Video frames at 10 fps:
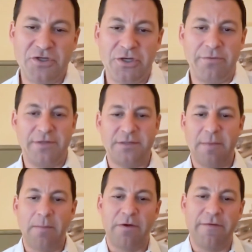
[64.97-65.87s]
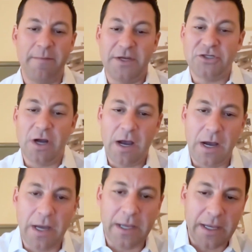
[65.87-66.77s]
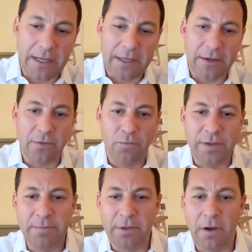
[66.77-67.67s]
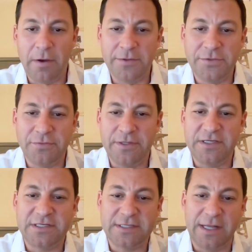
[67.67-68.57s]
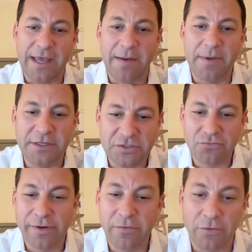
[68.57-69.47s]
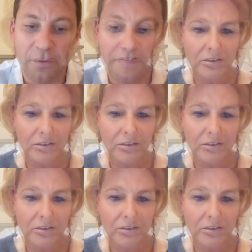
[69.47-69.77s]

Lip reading: Machinery is a member of MHI, and we belong to the SLAM industry group.